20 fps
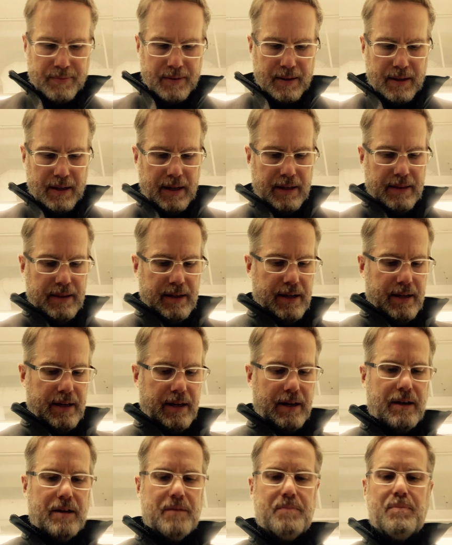and then
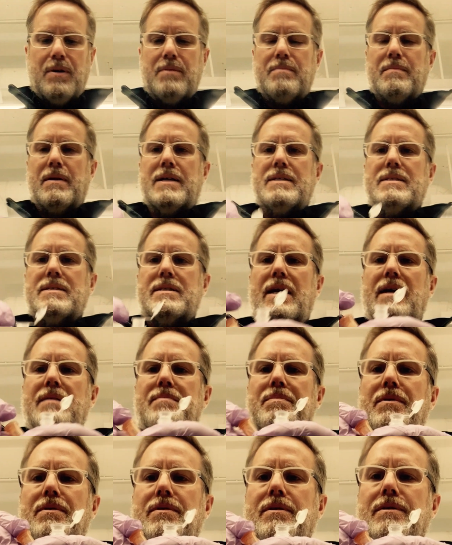I'm going to put my
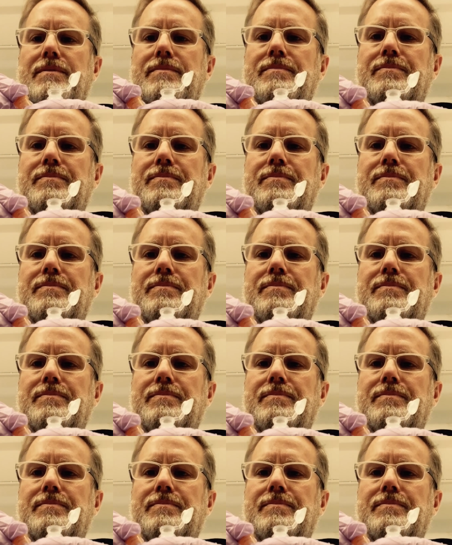sample